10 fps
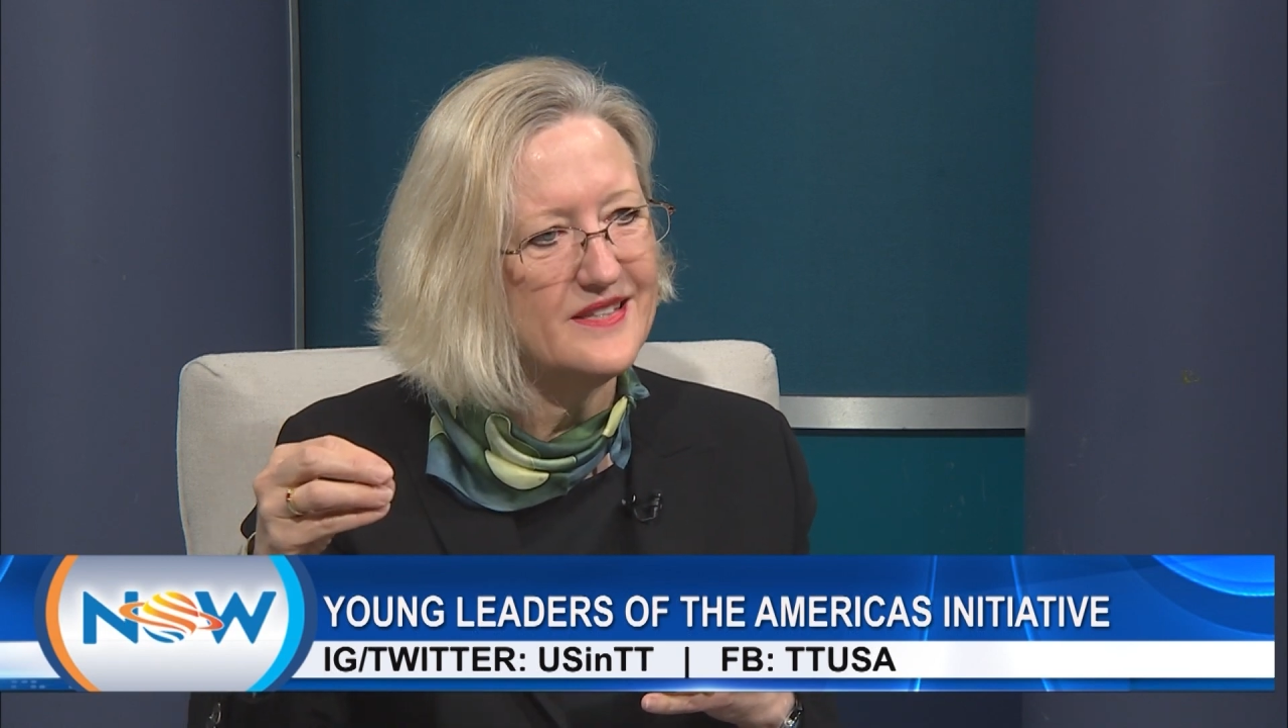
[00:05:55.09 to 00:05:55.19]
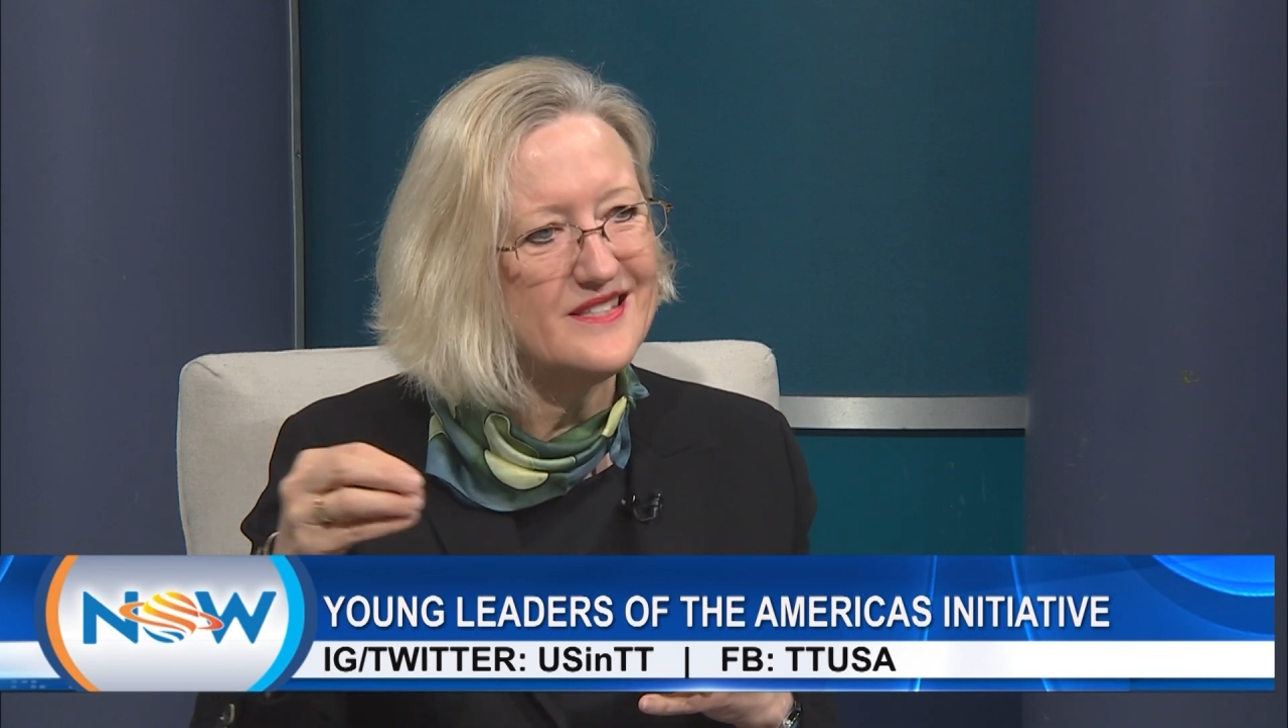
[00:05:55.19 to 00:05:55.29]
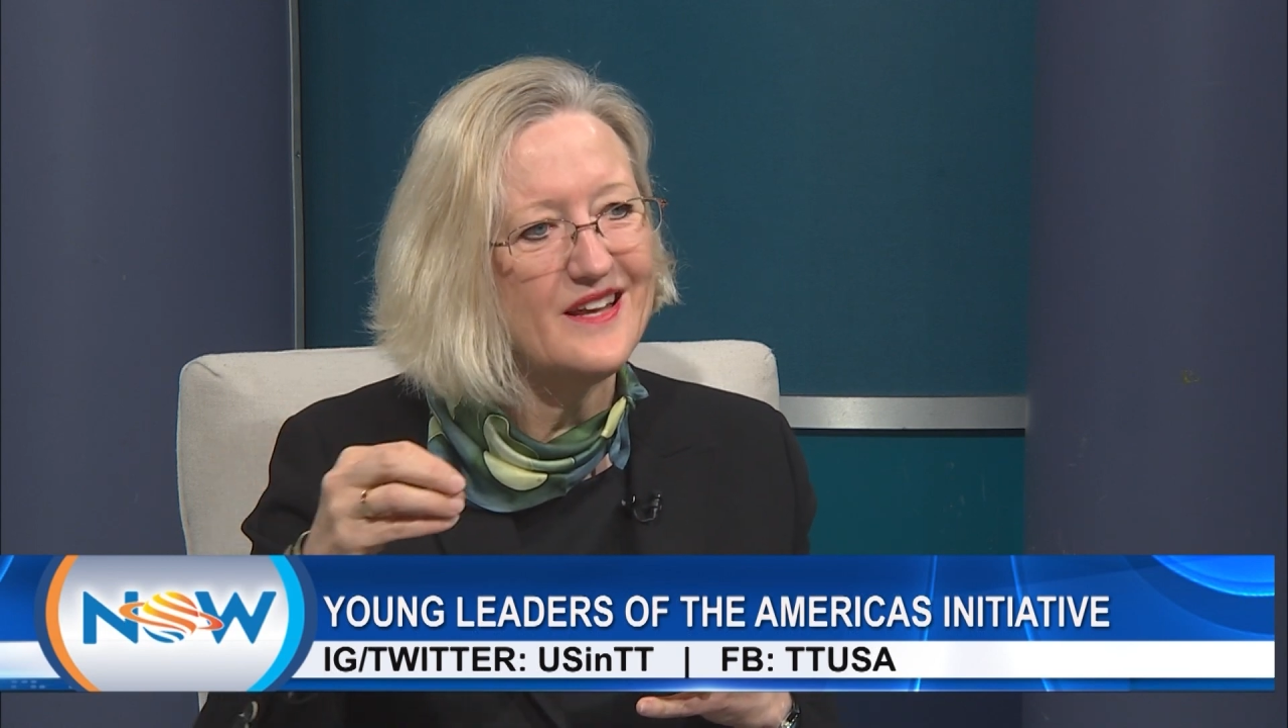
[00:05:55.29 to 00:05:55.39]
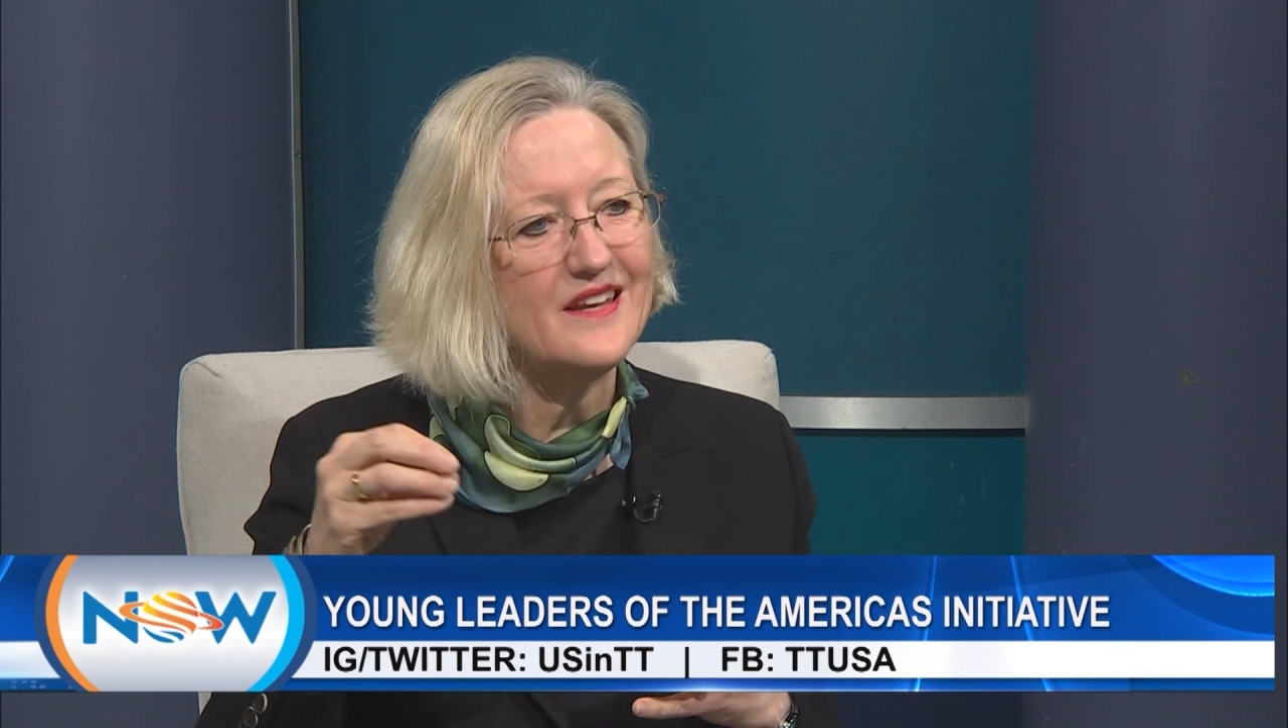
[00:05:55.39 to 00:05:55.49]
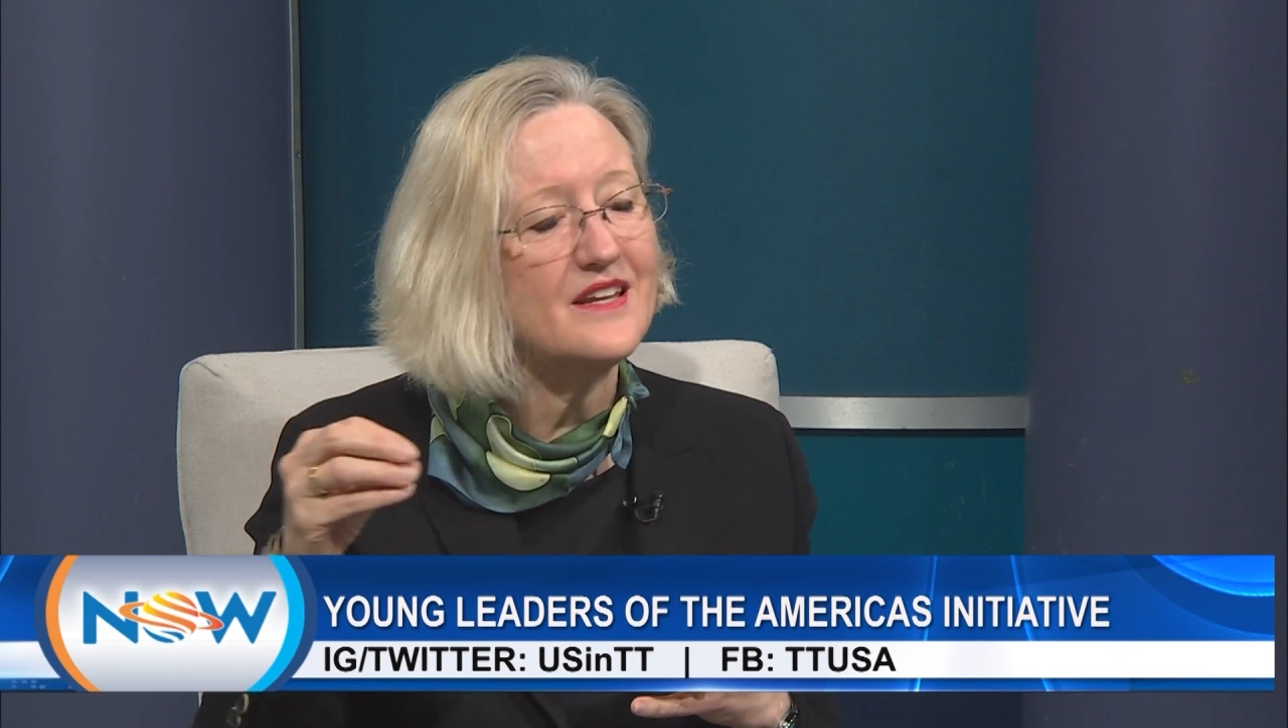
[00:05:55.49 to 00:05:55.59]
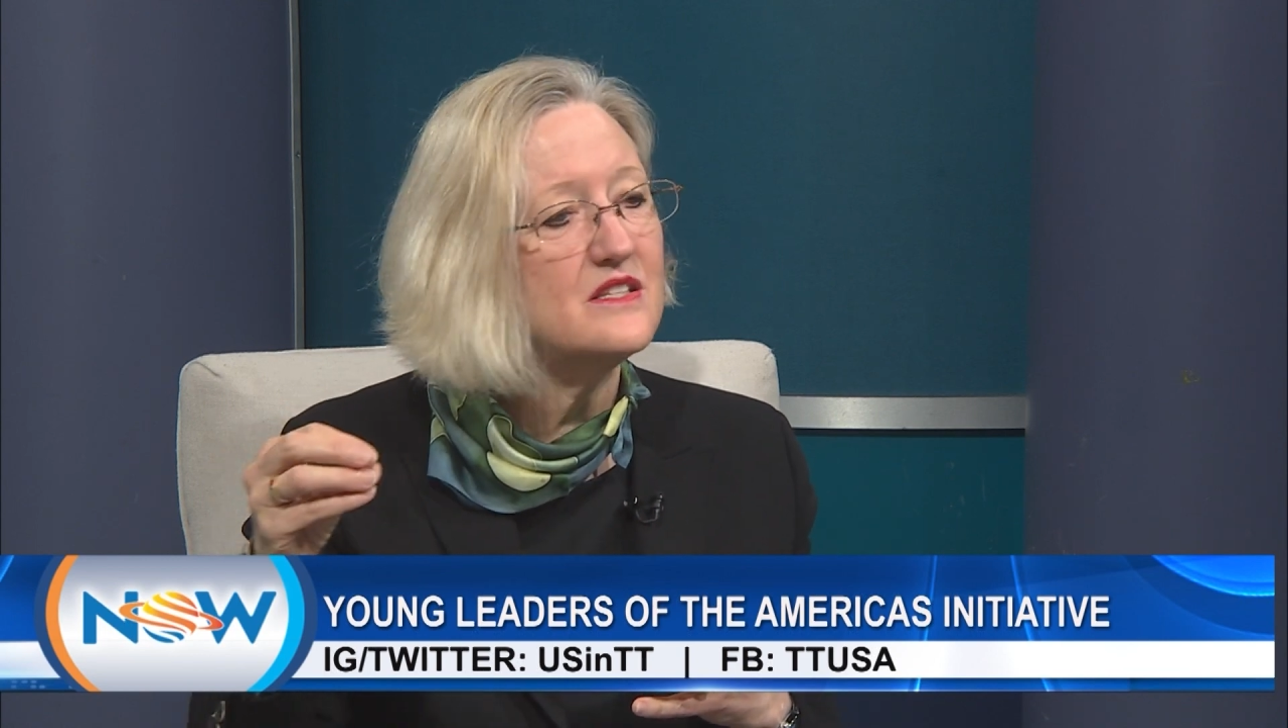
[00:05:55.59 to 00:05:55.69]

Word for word: that's not